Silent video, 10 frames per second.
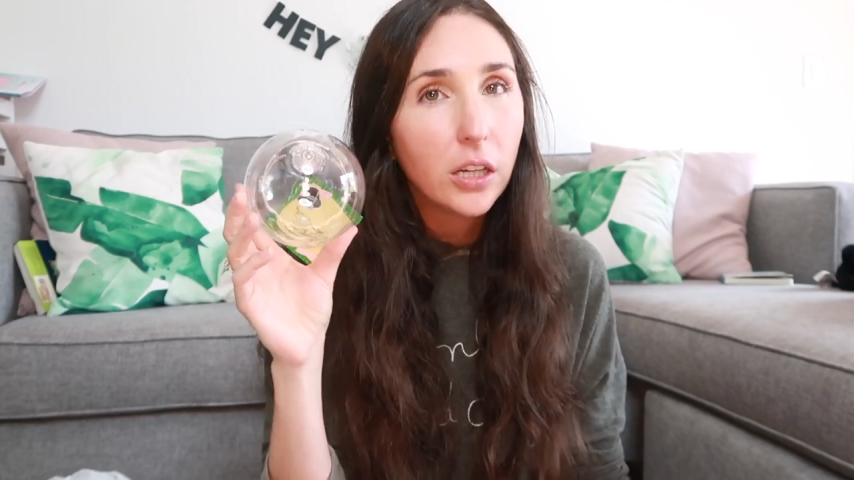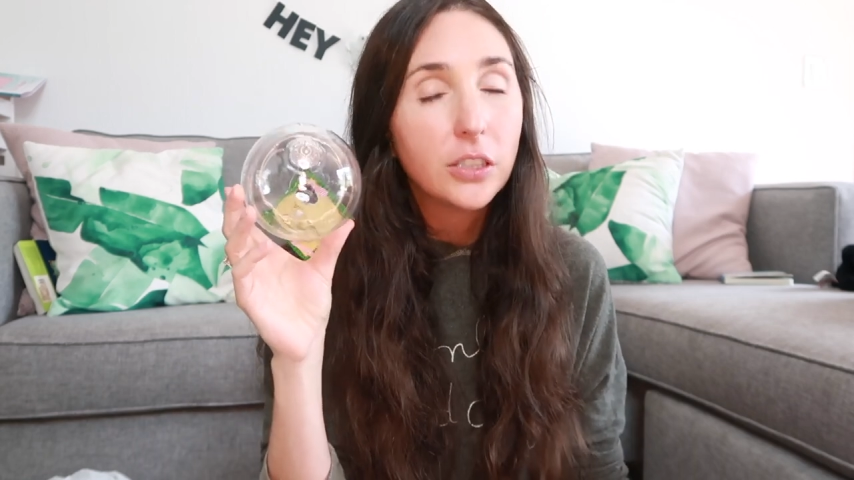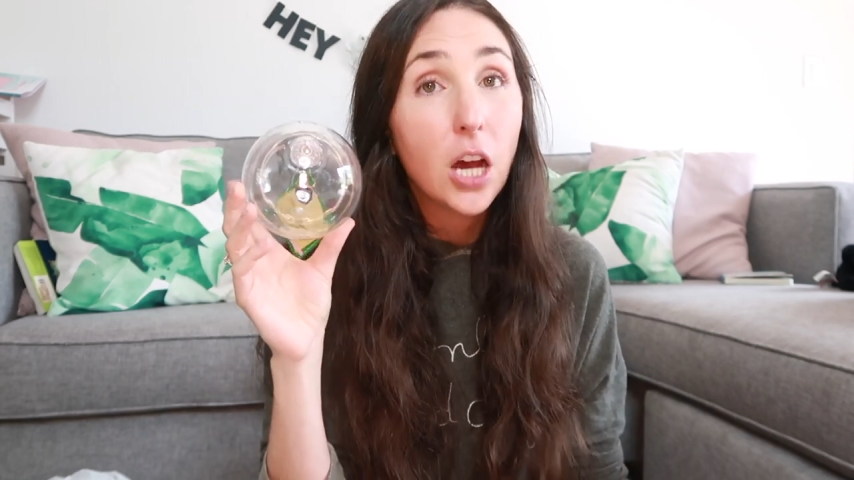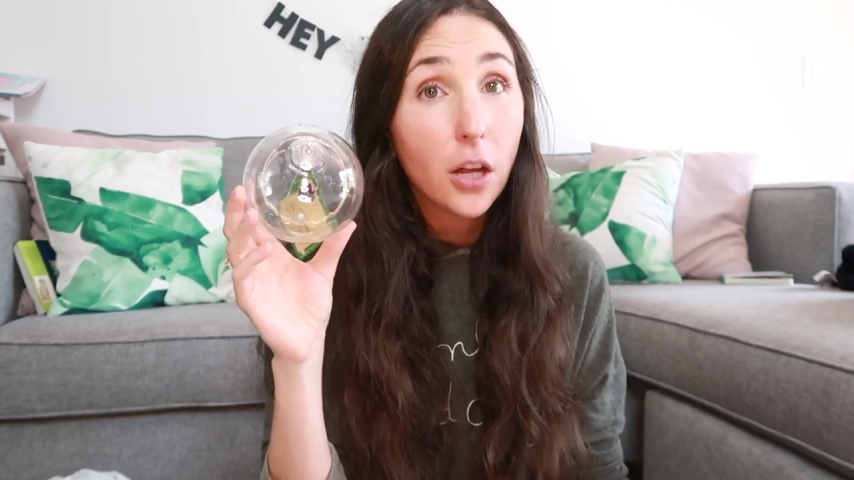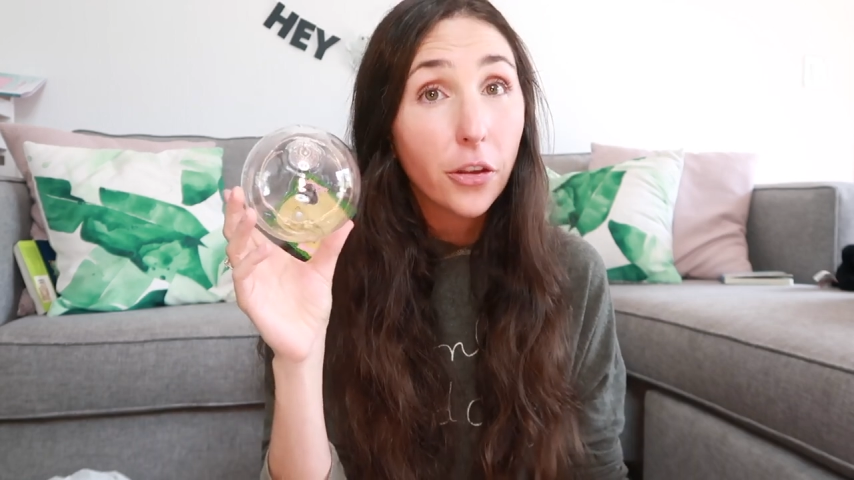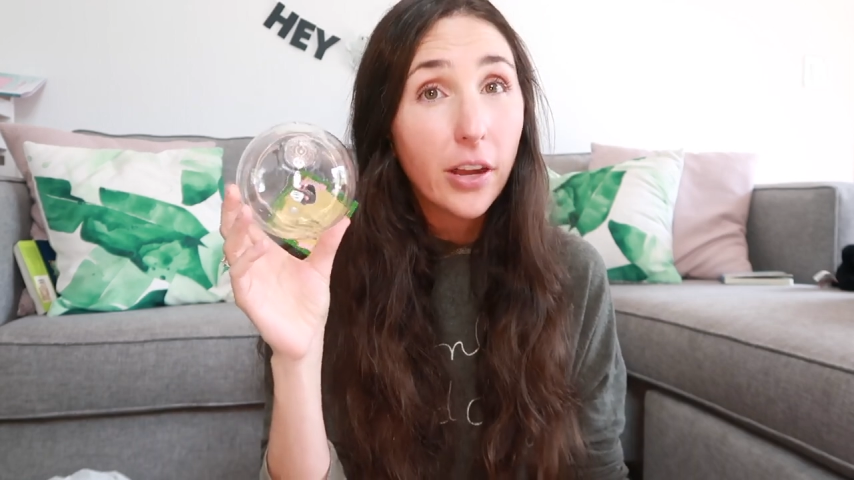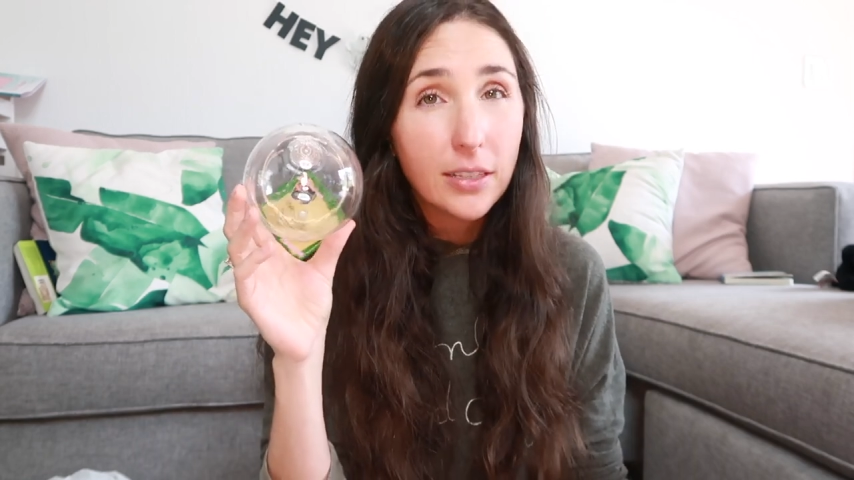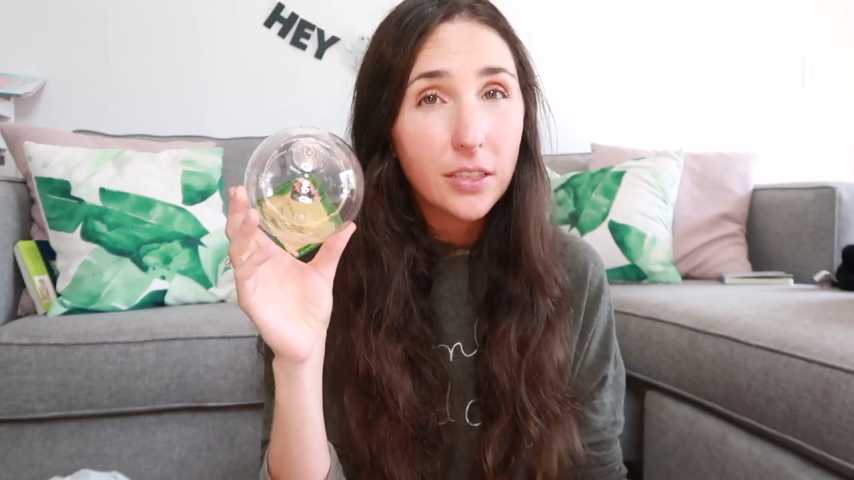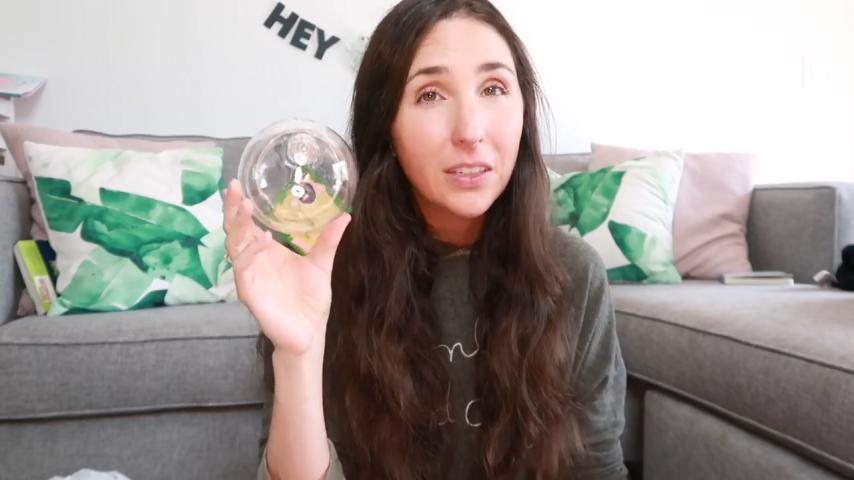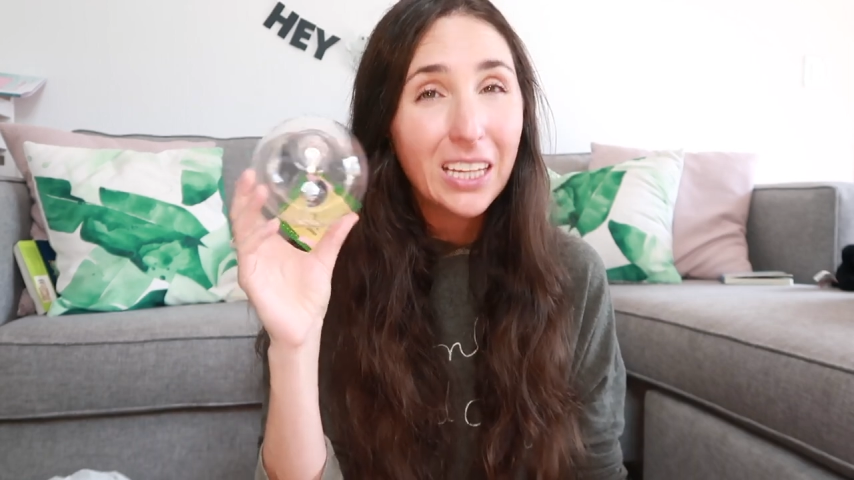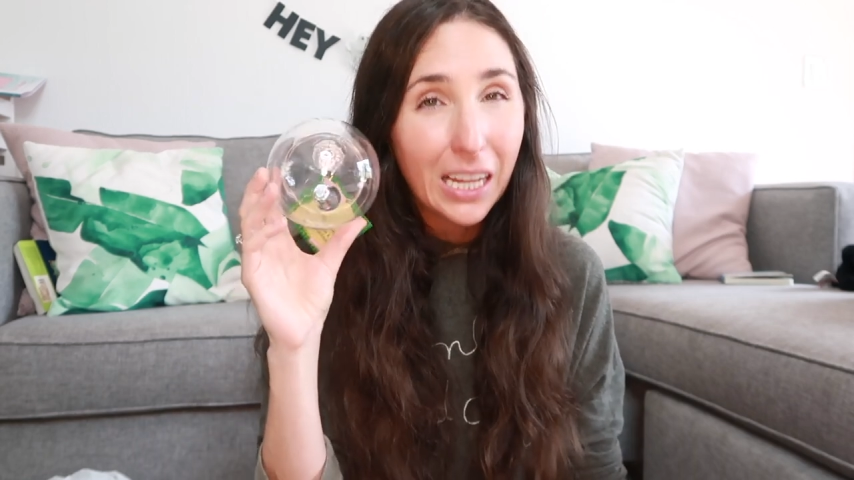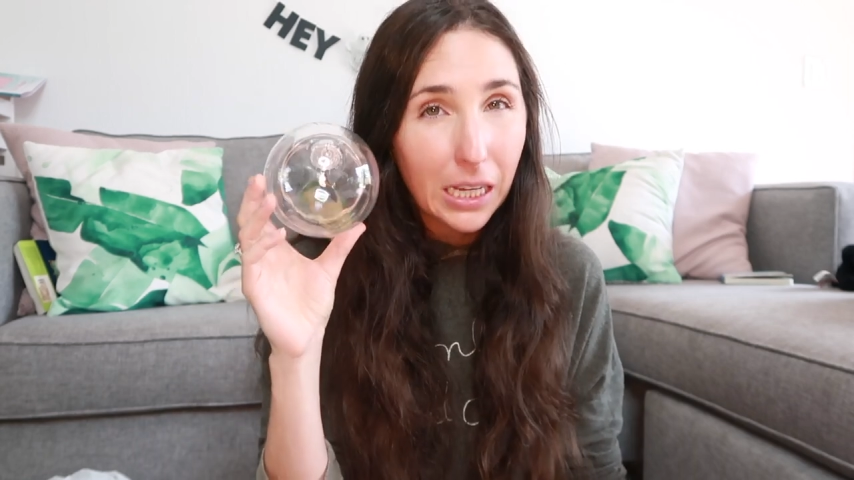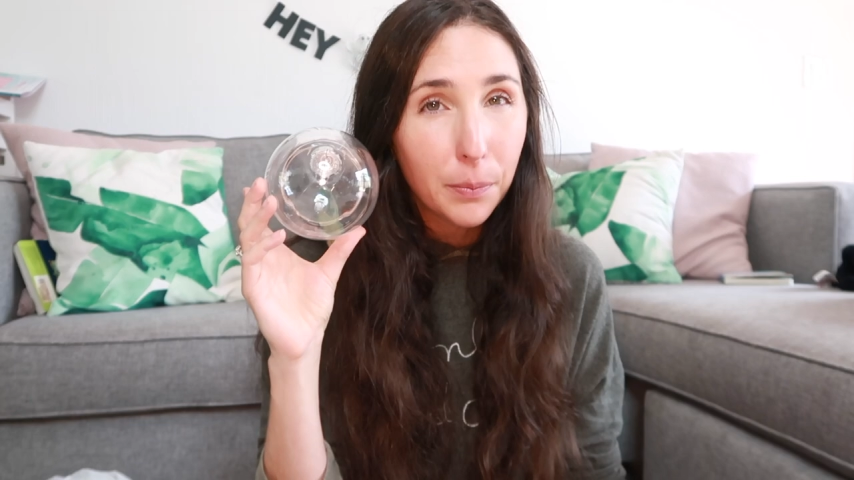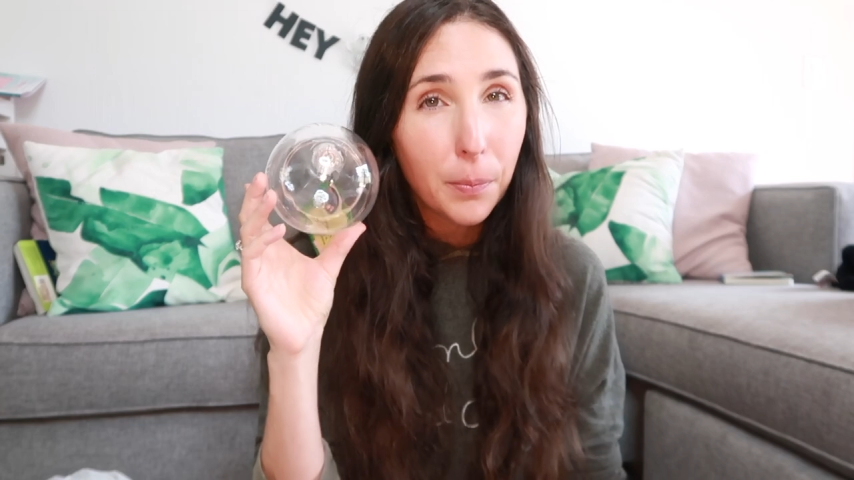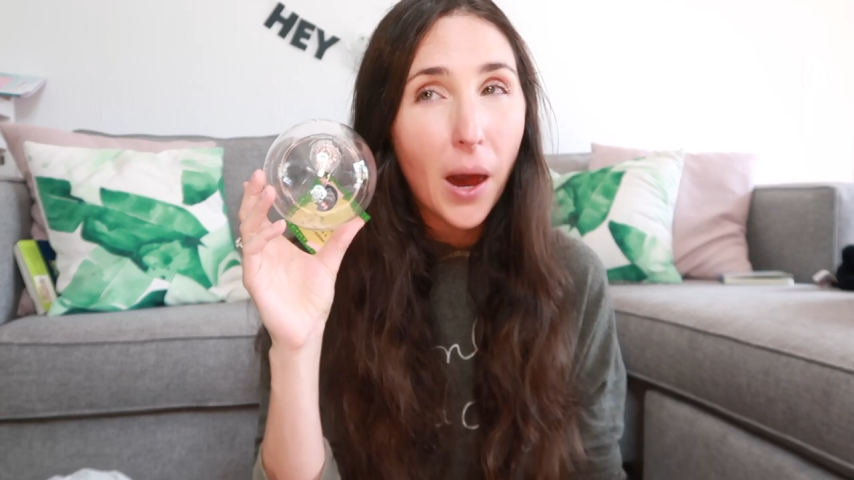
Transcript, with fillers: a toddler activity and